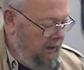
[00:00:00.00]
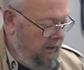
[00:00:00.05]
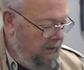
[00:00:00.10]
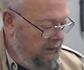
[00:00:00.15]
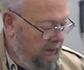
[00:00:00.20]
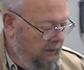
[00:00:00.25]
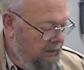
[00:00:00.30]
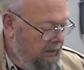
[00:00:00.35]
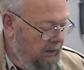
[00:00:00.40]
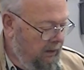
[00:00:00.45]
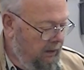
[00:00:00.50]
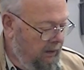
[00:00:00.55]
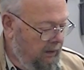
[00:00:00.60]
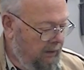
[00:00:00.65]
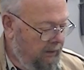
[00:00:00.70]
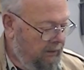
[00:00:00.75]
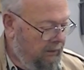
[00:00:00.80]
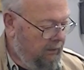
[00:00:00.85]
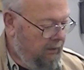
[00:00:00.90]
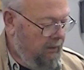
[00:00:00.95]
There
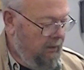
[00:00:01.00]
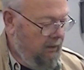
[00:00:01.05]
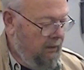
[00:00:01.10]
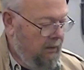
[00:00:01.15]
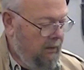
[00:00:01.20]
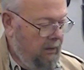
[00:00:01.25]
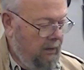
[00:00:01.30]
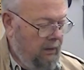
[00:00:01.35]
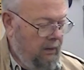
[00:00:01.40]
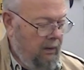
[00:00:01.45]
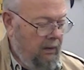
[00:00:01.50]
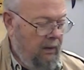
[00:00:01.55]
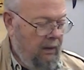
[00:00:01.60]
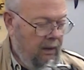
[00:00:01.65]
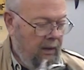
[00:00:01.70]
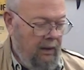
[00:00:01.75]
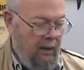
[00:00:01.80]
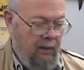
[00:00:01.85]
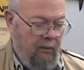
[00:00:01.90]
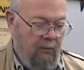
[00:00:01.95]
is
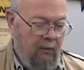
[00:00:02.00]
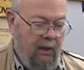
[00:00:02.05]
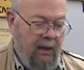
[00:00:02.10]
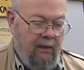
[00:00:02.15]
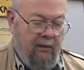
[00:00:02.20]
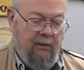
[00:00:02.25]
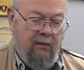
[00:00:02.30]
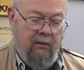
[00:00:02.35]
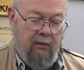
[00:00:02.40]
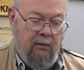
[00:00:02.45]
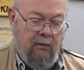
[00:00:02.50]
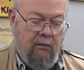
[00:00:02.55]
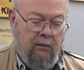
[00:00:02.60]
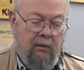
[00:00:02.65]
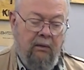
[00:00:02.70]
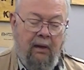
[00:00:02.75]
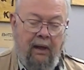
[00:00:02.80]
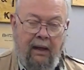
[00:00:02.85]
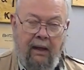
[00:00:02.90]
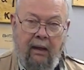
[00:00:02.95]
a rain suit,
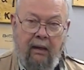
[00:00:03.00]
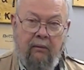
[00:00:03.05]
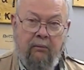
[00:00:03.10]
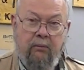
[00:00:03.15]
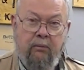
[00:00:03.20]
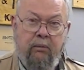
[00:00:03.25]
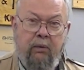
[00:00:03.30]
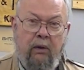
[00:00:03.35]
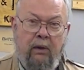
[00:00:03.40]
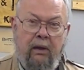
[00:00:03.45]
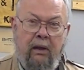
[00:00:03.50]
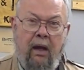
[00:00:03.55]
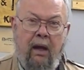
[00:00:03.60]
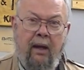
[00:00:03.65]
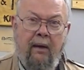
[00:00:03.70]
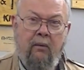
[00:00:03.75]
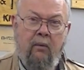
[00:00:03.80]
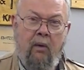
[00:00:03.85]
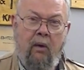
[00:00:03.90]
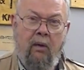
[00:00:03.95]
a pretty high
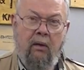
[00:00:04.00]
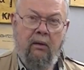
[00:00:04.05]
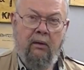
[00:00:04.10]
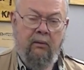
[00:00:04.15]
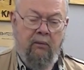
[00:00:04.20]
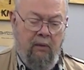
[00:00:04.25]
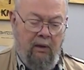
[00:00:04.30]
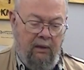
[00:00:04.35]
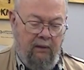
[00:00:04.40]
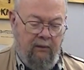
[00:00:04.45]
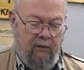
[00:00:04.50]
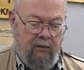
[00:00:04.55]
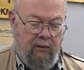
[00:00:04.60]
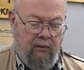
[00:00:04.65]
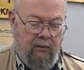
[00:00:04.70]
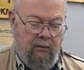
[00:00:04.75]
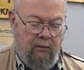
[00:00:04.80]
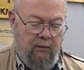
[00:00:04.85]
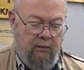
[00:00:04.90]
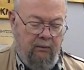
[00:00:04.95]
quality rain suit.